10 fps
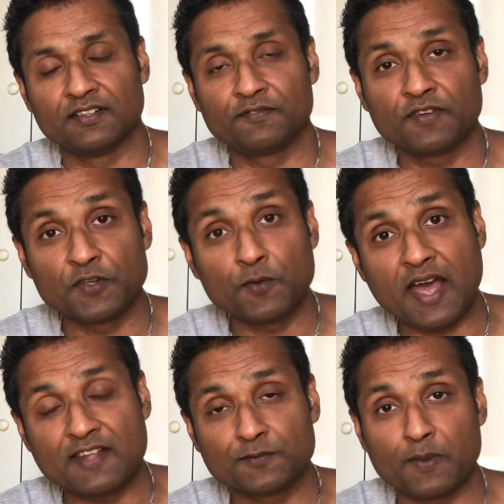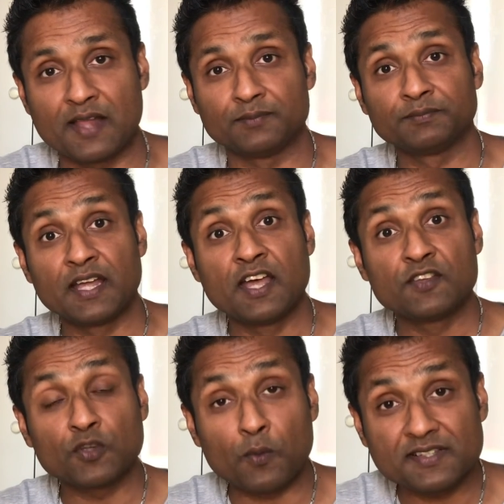for you as well.
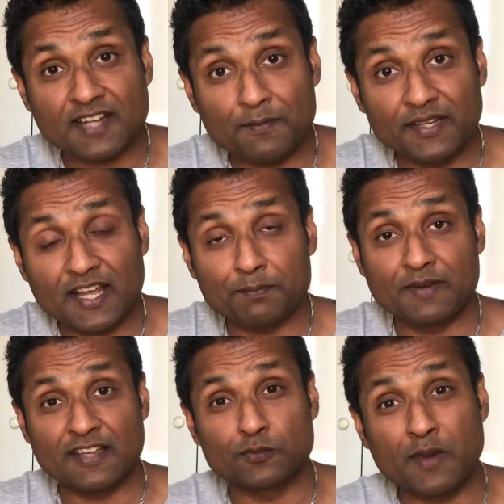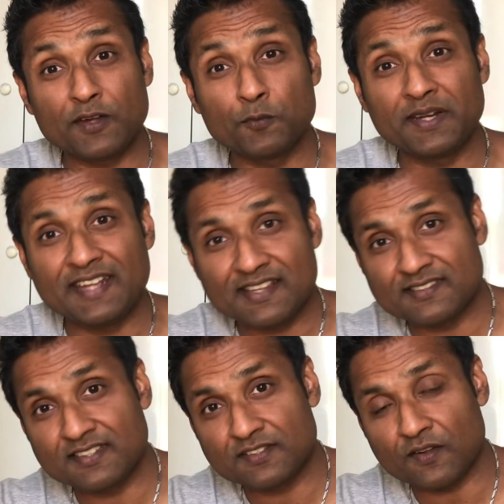So what's coming up next? Where do we take
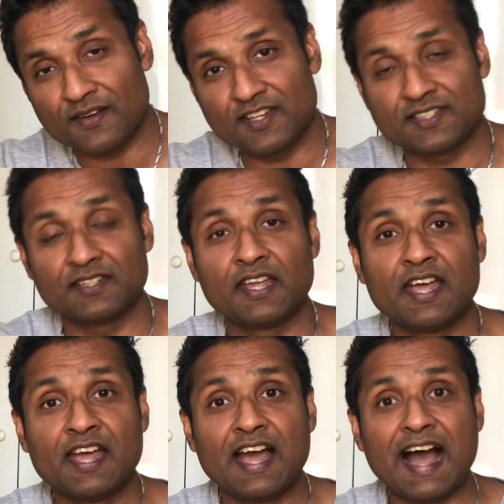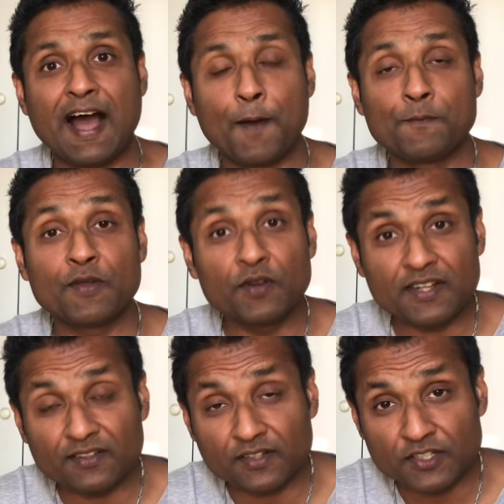this installation? We're
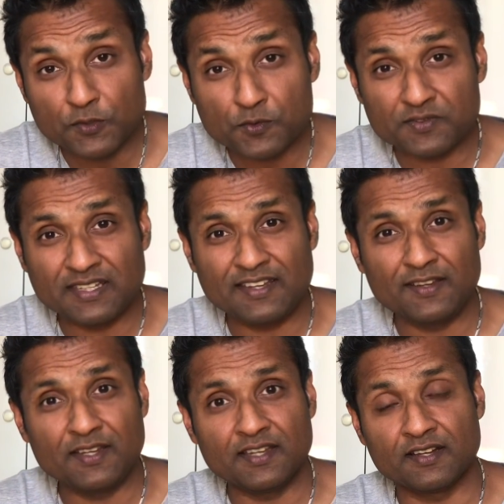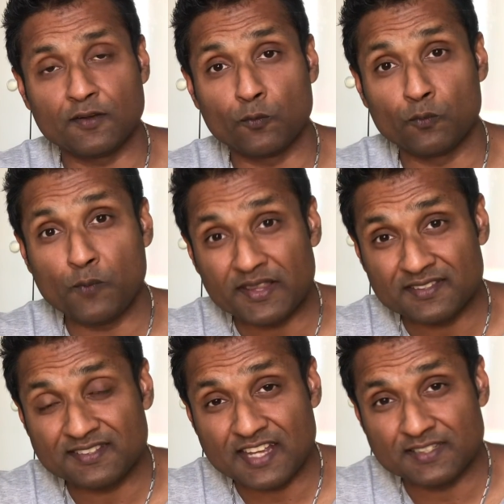going to use the weather
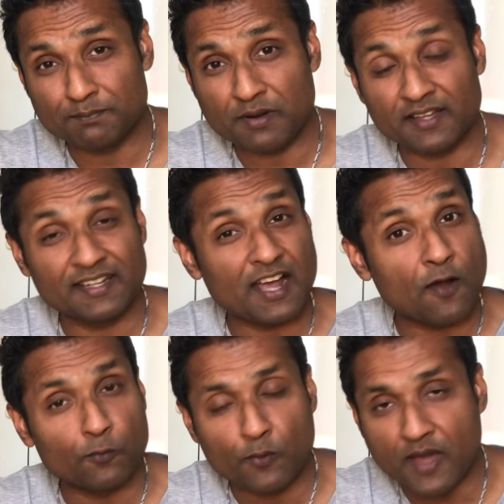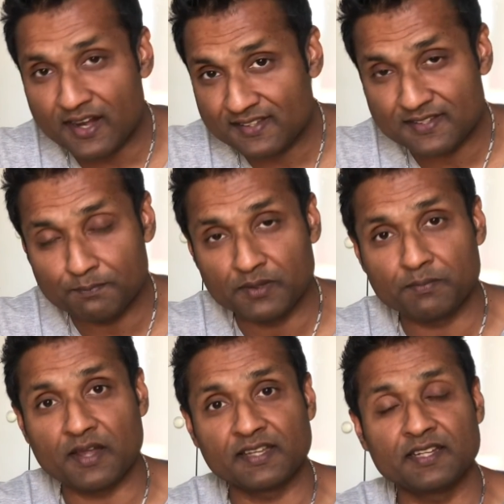station plugin, a very simple
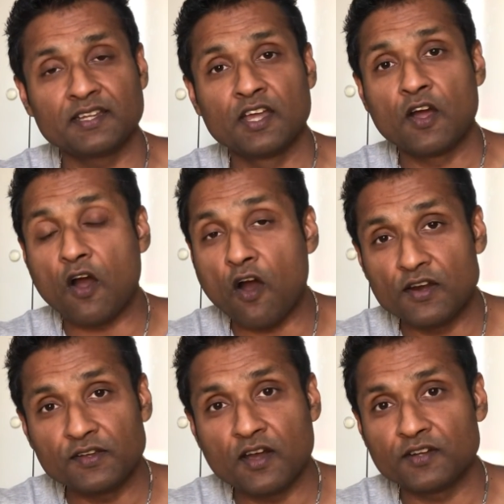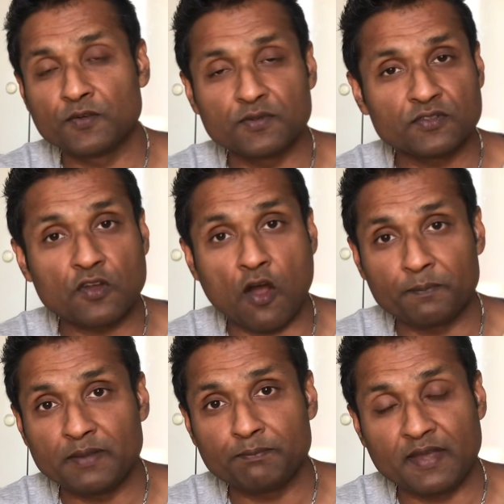plugin. All you got to do is
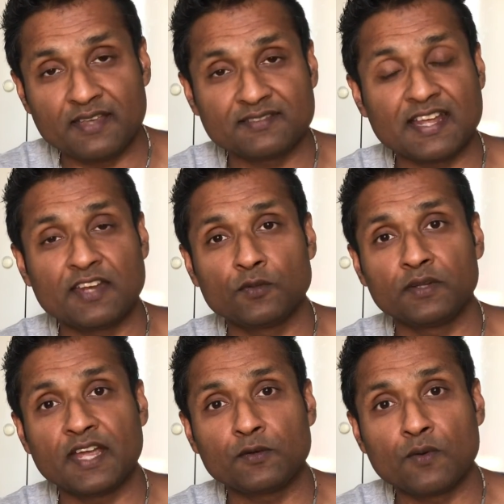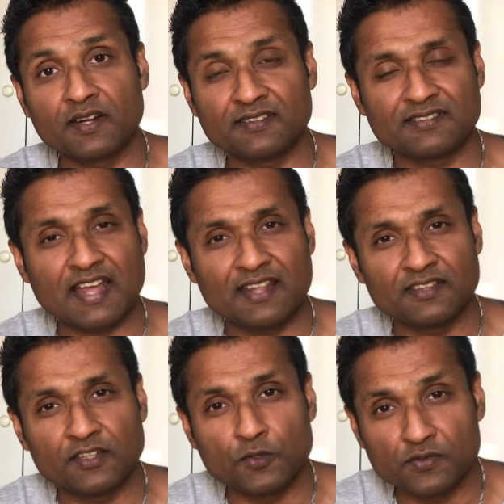copy paste and you will get to understand
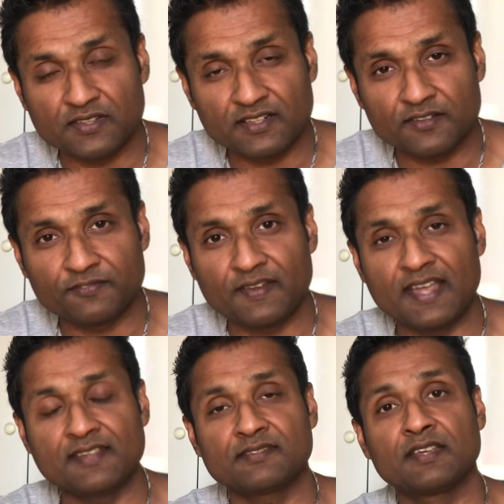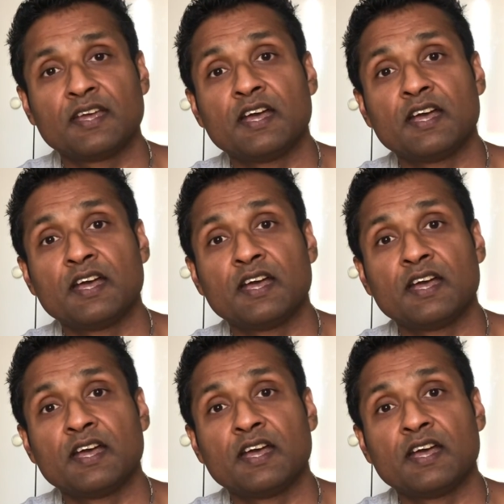the user interface,